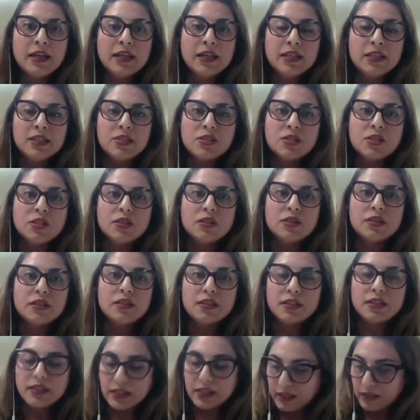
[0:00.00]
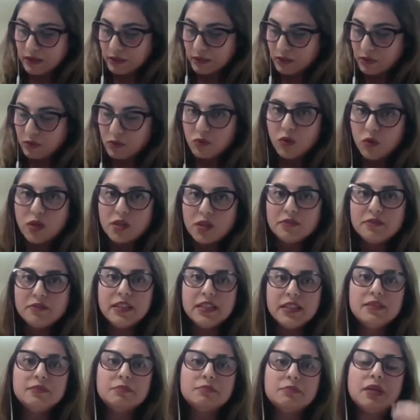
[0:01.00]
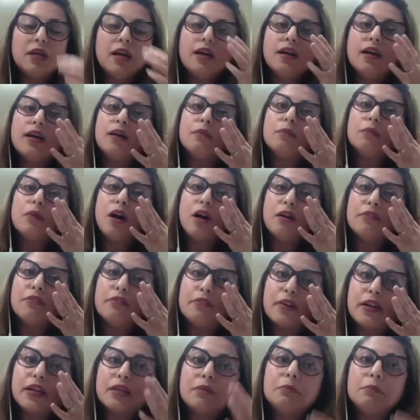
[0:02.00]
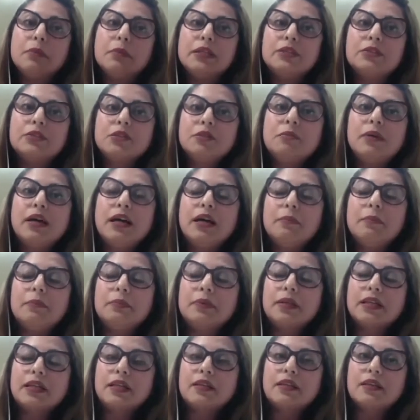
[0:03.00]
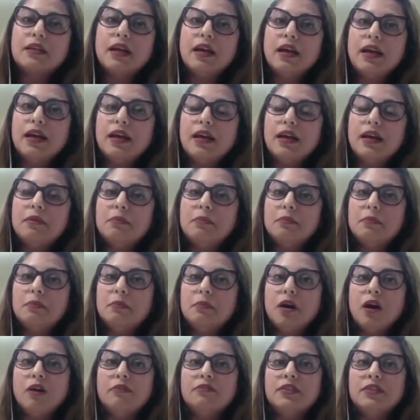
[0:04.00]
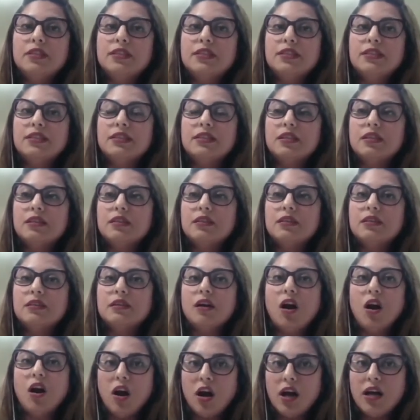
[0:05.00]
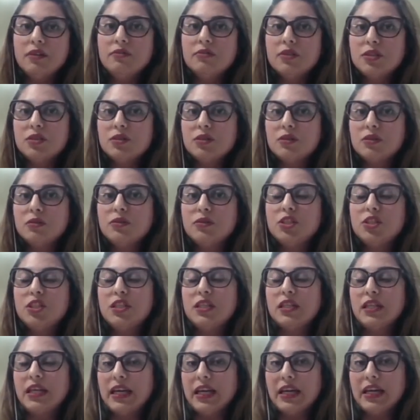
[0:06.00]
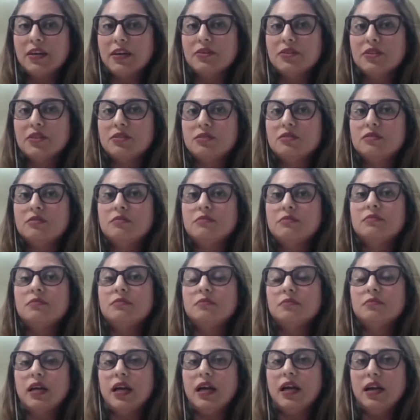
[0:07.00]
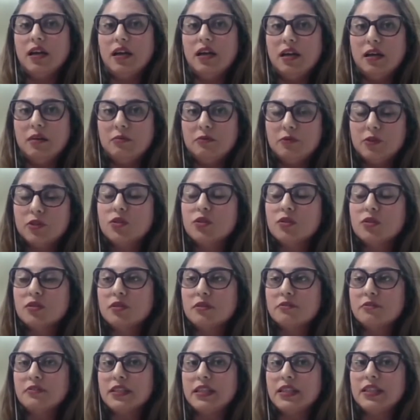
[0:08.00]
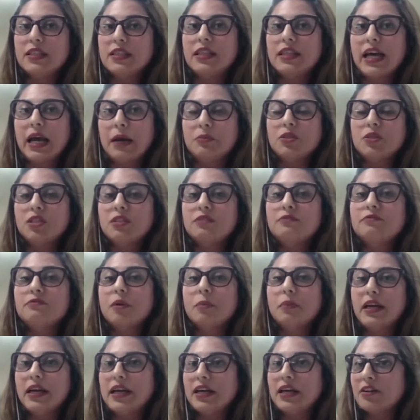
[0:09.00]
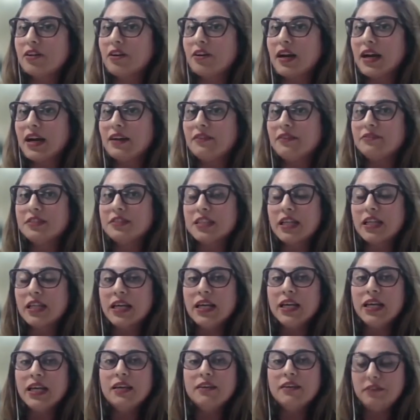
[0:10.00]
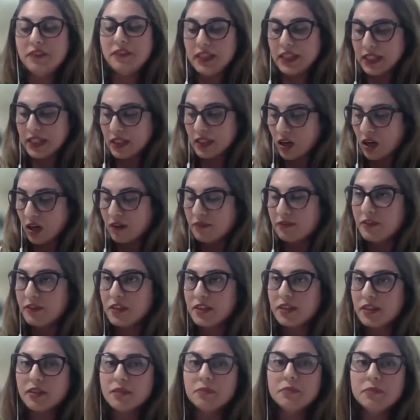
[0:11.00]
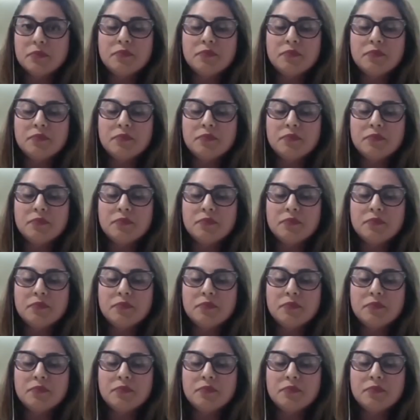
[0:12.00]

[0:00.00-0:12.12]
So what are we offering? MetroMap offers high-resolution aerial photography captured from aircraft. We cover